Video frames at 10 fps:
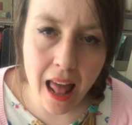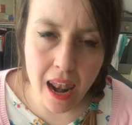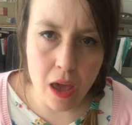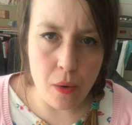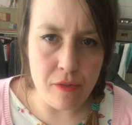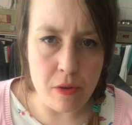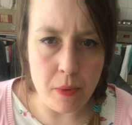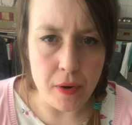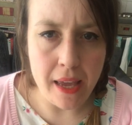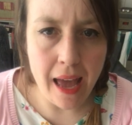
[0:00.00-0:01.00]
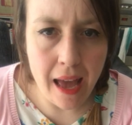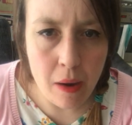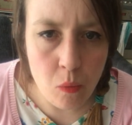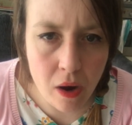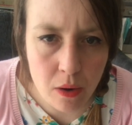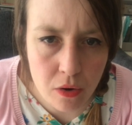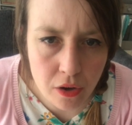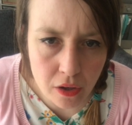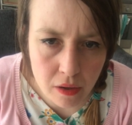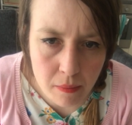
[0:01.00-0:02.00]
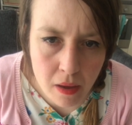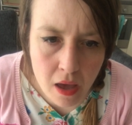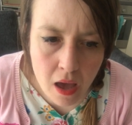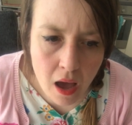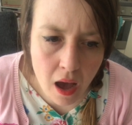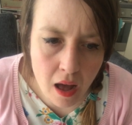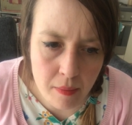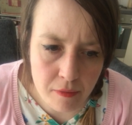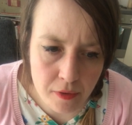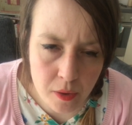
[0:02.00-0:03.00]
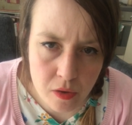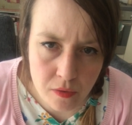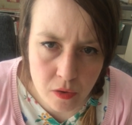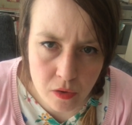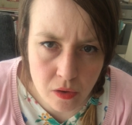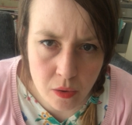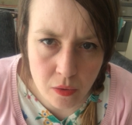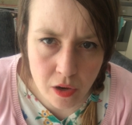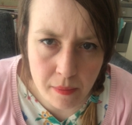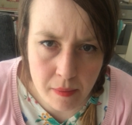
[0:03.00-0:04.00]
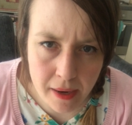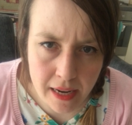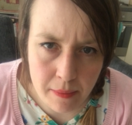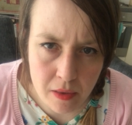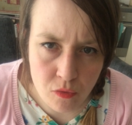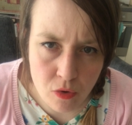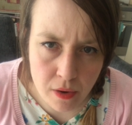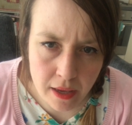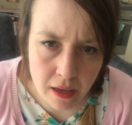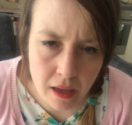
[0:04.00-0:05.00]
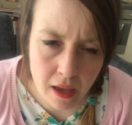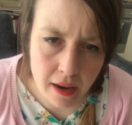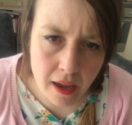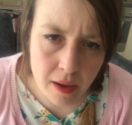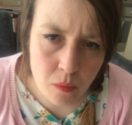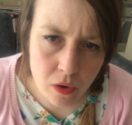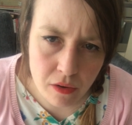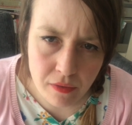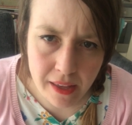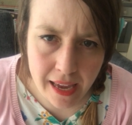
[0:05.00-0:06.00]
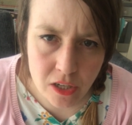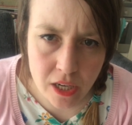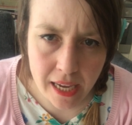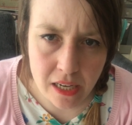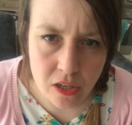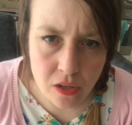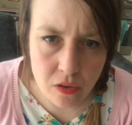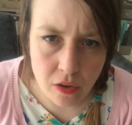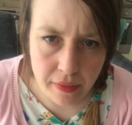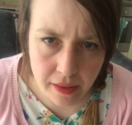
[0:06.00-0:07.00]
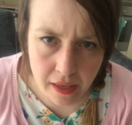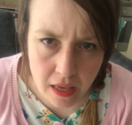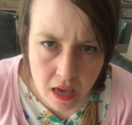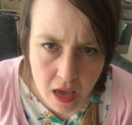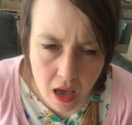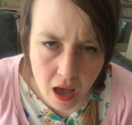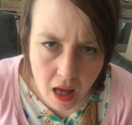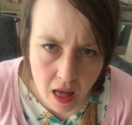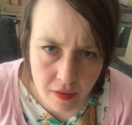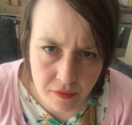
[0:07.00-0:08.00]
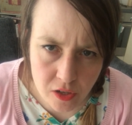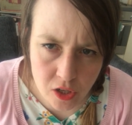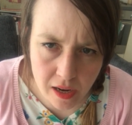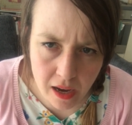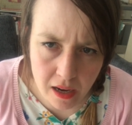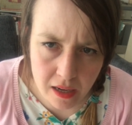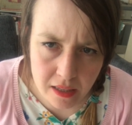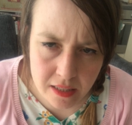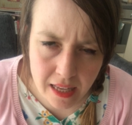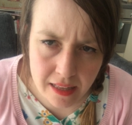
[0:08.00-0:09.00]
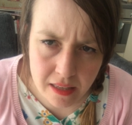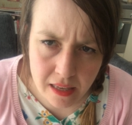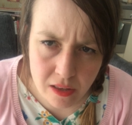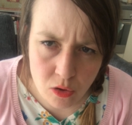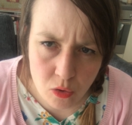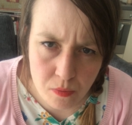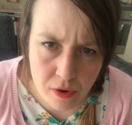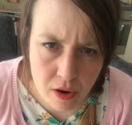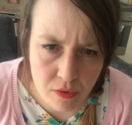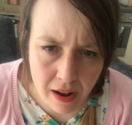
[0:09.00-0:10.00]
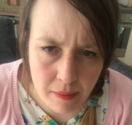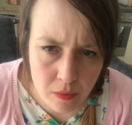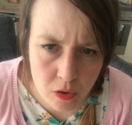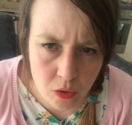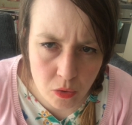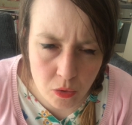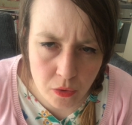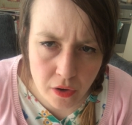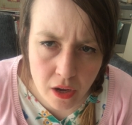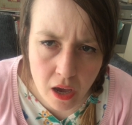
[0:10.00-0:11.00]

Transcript: Hello everybody and welcome. For those of you that don't know me, my name is Veronica and I'm one of the educators on the Visual Art Saturday School programme called